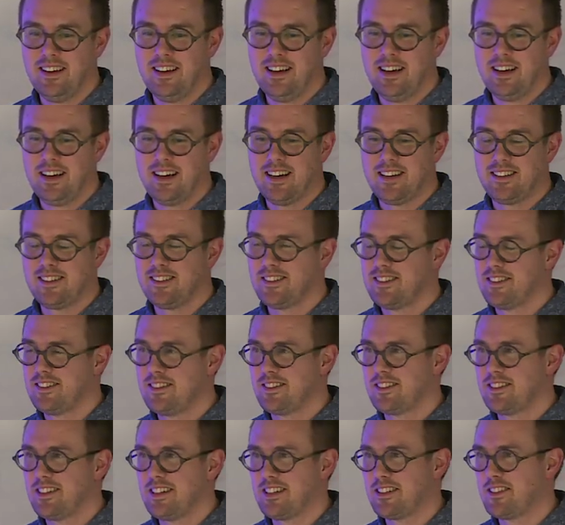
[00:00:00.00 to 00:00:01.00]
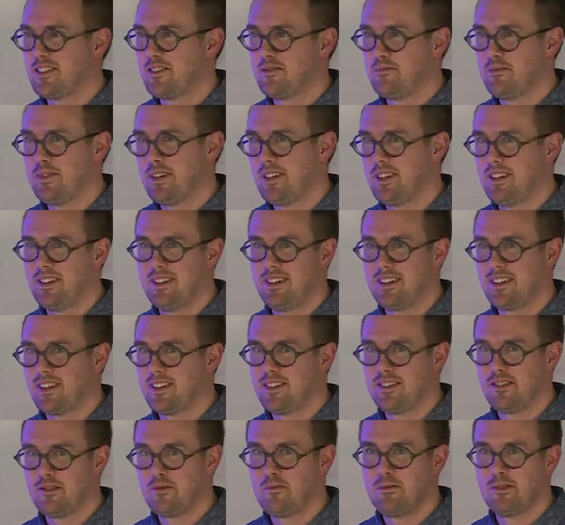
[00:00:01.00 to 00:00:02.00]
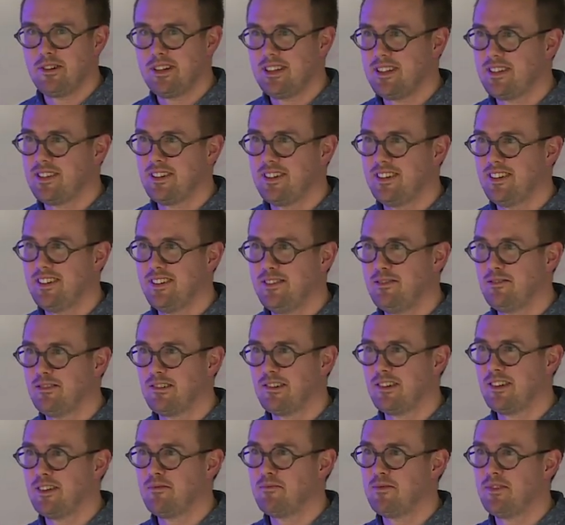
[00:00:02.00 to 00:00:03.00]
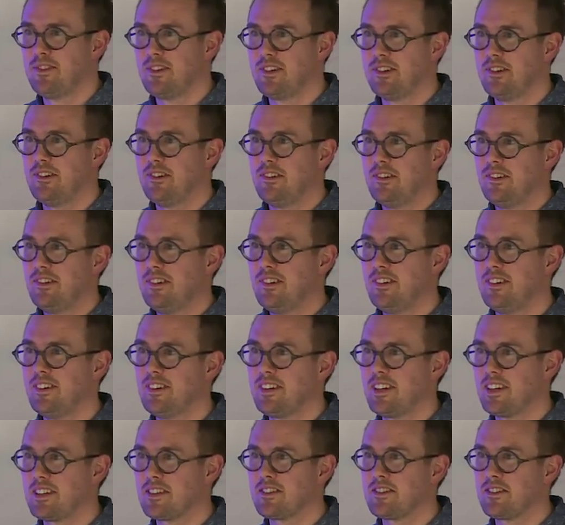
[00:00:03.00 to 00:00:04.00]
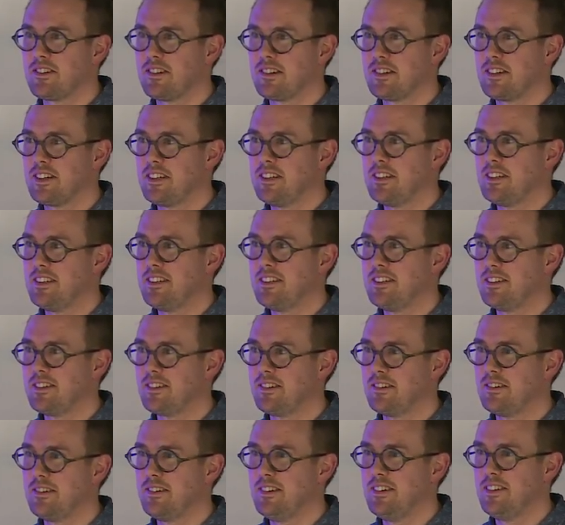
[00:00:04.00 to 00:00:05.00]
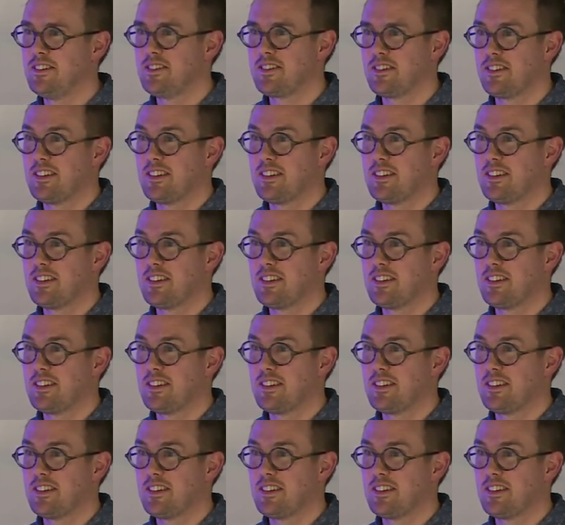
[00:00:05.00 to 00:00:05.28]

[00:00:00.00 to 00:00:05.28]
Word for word: and it just has to be like super easy for them to get started. So so